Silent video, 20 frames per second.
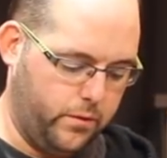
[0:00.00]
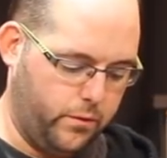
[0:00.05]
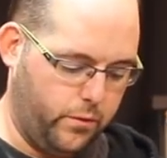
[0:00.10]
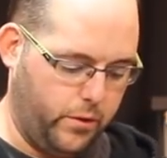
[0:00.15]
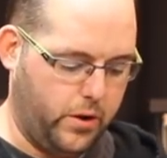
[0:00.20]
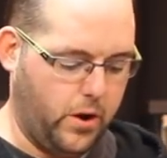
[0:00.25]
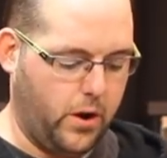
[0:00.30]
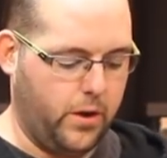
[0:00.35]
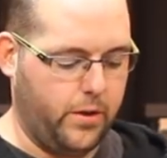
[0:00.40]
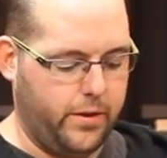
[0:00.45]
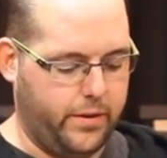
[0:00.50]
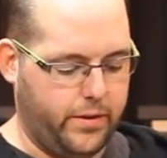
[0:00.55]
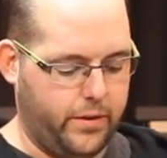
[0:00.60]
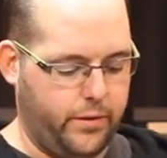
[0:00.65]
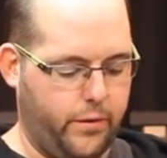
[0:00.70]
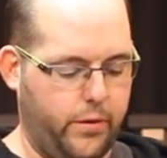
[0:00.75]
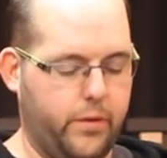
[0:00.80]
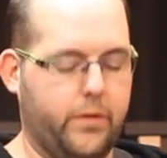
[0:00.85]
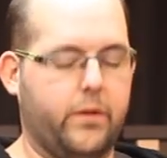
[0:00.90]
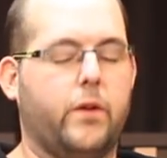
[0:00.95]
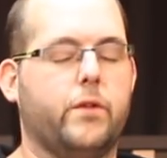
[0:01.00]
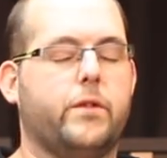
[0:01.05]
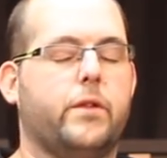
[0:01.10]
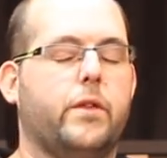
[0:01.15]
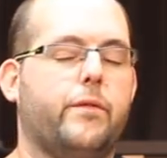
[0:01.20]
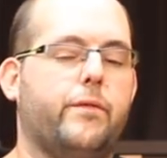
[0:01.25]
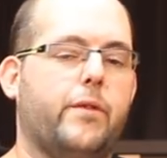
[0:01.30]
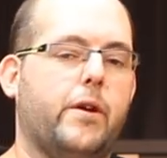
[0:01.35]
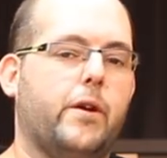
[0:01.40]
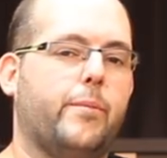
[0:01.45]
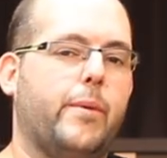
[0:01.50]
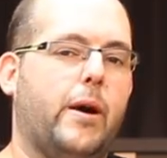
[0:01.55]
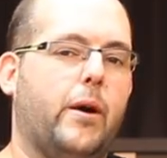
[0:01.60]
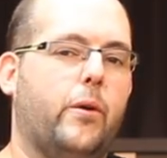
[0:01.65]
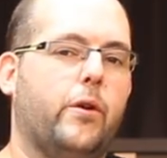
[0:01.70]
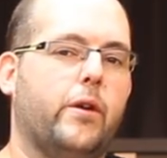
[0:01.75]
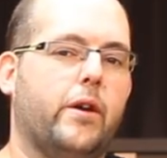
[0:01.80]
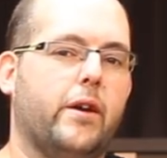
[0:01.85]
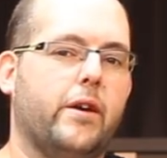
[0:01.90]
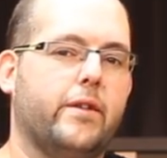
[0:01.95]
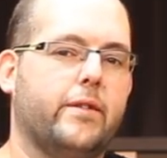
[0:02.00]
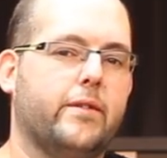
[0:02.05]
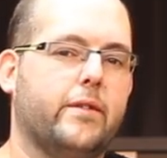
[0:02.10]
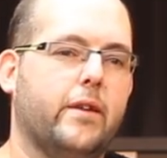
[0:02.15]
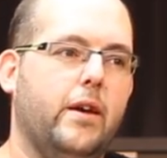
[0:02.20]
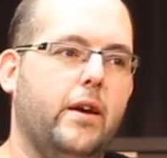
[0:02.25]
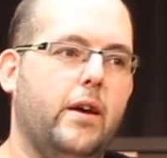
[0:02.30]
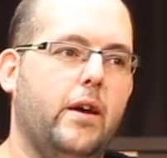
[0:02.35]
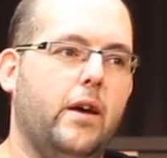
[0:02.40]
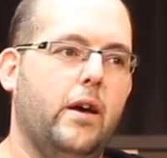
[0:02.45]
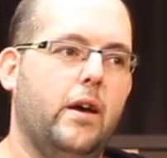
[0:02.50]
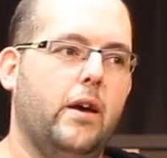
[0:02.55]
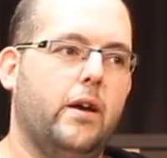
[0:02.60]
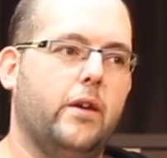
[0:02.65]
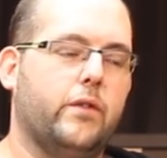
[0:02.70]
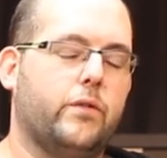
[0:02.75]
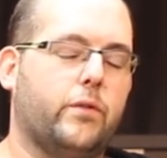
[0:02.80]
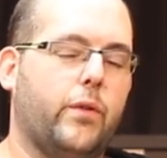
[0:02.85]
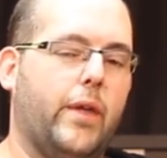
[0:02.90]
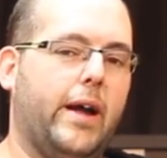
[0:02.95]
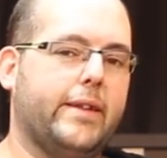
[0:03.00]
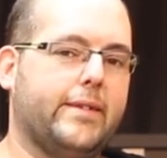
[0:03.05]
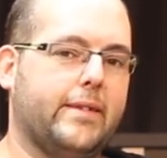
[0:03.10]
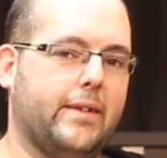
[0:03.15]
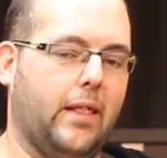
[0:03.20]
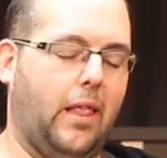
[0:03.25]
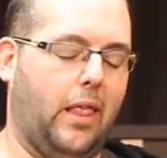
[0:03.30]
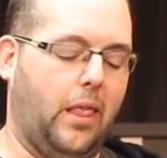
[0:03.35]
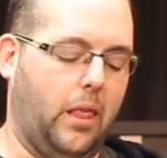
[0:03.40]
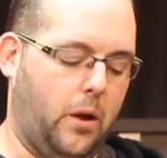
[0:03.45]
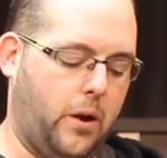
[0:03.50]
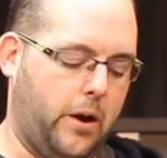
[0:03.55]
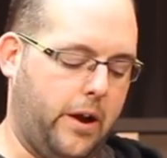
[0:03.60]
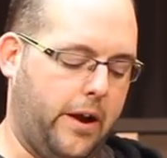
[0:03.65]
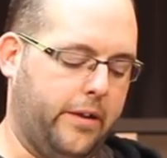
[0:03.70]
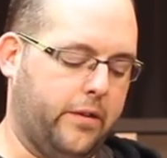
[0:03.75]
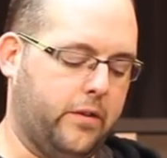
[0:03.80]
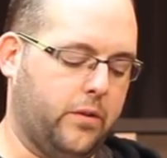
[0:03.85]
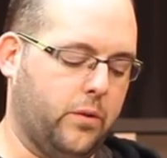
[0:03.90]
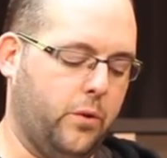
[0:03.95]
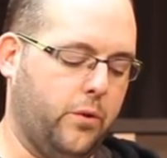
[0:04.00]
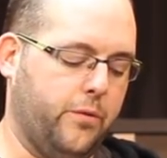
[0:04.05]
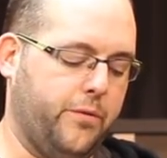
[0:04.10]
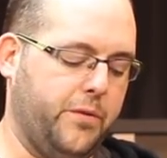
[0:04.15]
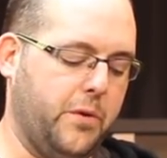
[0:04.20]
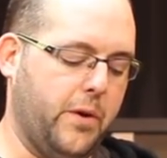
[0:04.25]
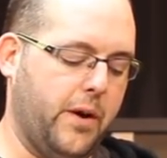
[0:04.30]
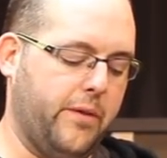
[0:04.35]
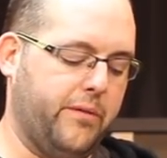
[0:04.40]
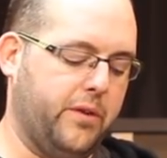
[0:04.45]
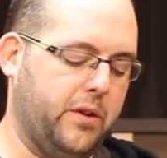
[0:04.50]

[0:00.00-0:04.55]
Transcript: regardless of the results of the firepower dice. So that's a lot. So if you have a